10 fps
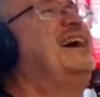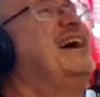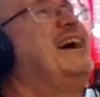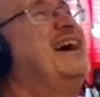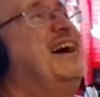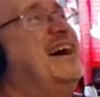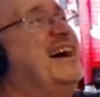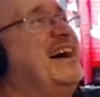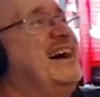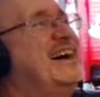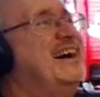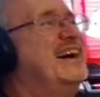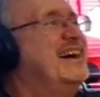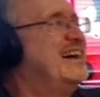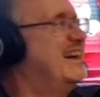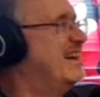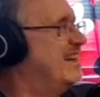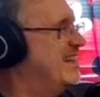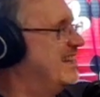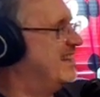
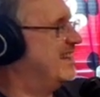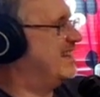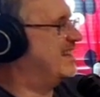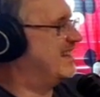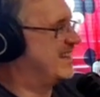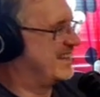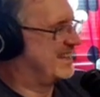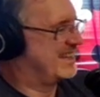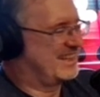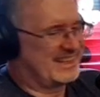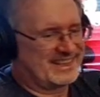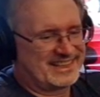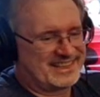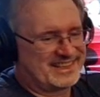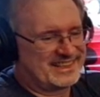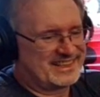(not speaking)